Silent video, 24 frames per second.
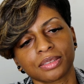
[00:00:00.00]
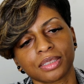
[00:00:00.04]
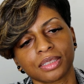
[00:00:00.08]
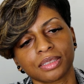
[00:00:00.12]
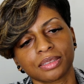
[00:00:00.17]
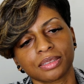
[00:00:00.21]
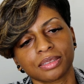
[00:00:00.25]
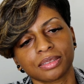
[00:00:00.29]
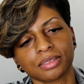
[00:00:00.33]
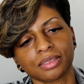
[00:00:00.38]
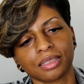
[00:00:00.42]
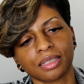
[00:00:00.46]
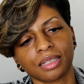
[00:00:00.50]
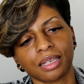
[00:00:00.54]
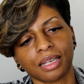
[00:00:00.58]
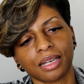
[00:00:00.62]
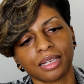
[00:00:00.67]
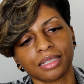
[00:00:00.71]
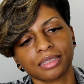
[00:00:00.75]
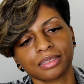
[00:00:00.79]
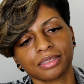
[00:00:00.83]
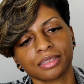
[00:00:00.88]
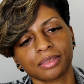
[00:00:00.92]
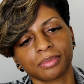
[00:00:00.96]
This is the
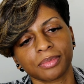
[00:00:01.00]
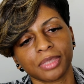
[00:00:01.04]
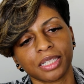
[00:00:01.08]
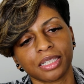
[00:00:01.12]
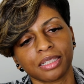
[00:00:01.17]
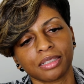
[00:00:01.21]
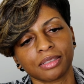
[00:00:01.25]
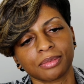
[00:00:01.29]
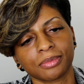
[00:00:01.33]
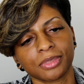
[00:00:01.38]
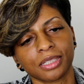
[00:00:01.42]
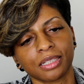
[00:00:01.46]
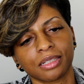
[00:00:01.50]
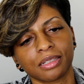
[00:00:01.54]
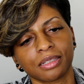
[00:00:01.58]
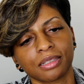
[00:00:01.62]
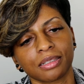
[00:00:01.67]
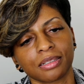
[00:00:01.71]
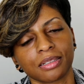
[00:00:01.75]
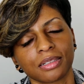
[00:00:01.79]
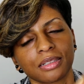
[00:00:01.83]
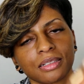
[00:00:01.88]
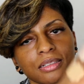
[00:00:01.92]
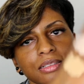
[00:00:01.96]
light to medium
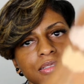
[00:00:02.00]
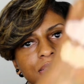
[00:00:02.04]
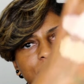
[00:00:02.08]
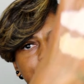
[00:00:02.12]
color.